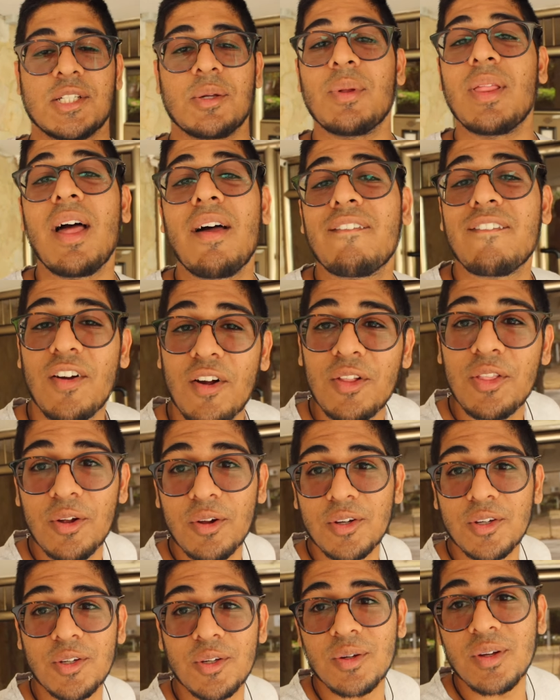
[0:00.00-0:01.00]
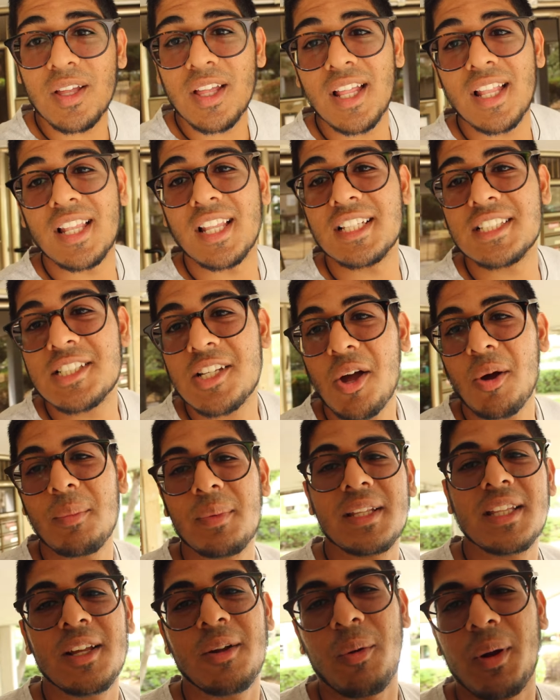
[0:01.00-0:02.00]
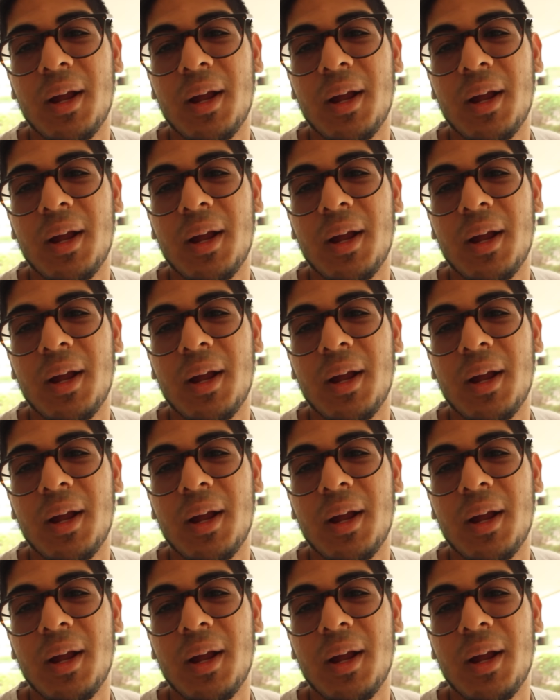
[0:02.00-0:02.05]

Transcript: So without further ado, let's go meet the